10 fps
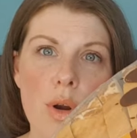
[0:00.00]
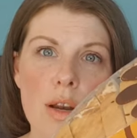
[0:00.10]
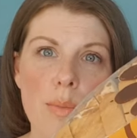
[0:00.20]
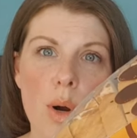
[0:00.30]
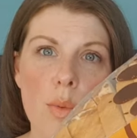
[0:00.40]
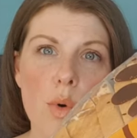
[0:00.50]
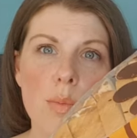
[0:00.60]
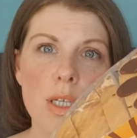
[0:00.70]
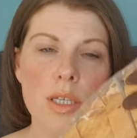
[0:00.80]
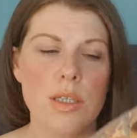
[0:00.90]
bread by
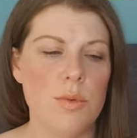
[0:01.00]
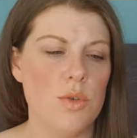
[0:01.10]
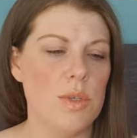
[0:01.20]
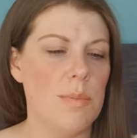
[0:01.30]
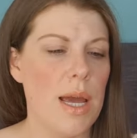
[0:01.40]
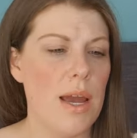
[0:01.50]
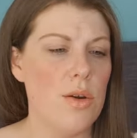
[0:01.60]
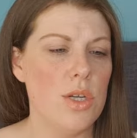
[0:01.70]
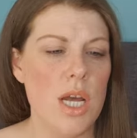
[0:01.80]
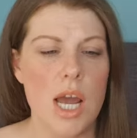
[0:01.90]
Warburton's, which was a
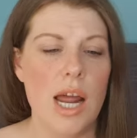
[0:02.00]
pound.